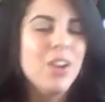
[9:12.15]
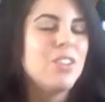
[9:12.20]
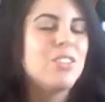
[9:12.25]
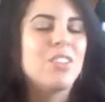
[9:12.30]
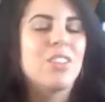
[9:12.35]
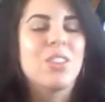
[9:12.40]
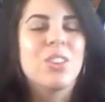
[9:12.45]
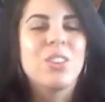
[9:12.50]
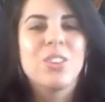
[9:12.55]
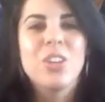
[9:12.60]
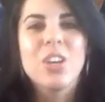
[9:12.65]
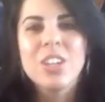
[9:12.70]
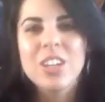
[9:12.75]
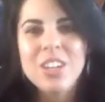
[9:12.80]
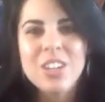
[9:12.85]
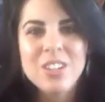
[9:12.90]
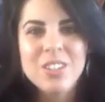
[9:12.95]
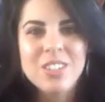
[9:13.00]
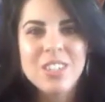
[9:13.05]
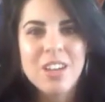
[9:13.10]
to look
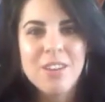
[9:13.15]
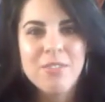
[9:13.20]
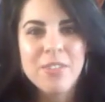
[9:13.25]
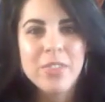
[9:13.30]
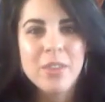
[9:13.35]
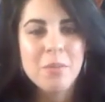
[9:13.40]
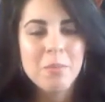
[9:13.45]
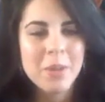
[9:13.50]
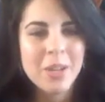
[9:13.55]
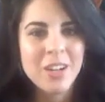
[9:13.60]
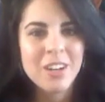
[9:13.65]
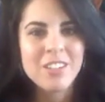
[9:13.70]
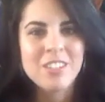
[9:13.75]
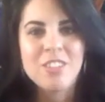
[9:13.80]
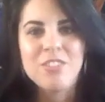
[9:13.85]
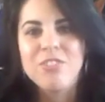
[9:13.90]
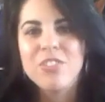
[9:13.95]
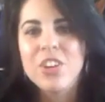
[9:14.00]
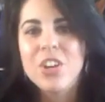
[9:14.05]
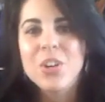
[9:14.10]
at yourself in the mirror, to
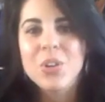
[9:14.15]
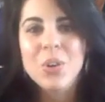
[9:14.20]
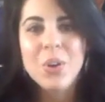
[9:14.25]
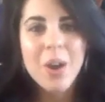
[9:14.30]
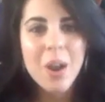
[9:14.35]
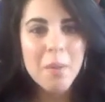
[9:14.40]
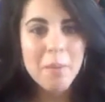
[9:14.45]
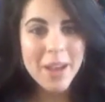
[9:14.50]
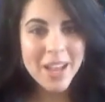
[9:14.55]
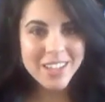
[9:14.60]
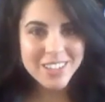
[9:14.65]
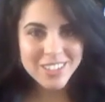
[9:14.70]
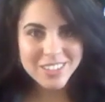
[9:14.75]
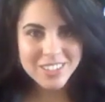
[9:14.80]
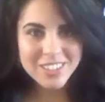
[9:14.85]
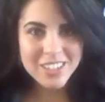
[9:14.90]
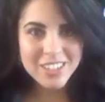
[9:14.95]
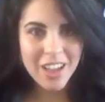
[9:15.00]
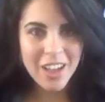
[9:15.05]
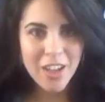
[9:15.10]
feel good about
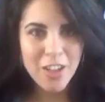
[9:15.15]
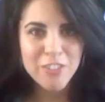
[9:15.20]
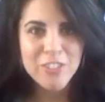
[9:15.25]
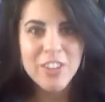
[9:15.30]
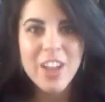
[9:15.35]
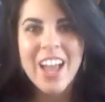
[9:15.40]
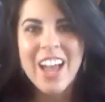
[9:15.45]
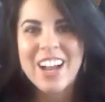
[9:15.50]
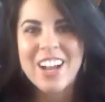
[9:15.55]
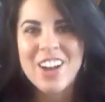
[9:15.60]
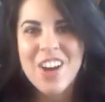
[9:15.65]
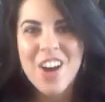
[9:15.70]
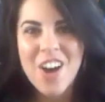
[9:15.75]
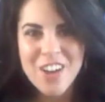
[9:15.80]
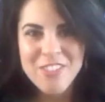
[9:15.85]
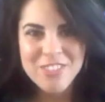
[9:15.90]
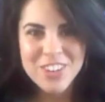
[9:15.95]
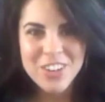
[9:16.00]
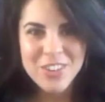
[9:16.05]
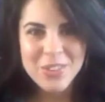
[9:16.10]
yourself and
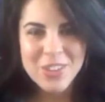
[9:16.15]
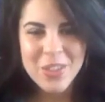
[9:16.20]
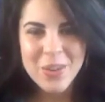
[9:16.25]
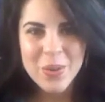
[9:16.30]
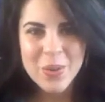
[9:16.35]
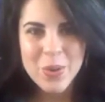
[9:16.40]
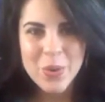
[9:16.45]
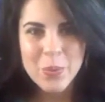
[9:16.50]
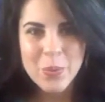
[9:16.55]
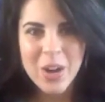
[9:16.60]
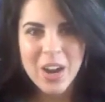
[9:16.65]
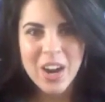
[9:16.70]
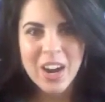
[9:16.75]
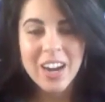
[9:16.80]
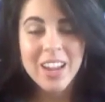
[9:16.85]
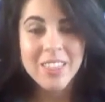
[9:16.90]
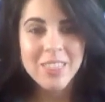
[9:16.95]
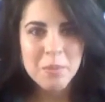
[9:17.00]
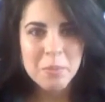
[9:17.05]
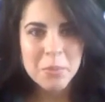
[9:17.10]
confident with who you are
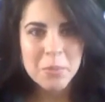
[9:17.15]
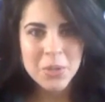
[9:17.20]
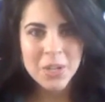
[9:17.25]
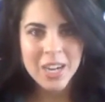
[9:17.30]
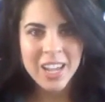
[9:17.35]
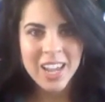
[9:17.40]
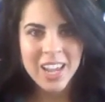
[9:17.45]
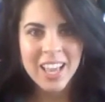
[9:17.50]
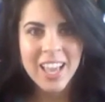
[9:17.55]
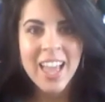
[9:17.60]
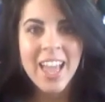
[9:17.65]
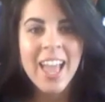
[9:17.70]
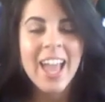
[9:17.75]
in the morning,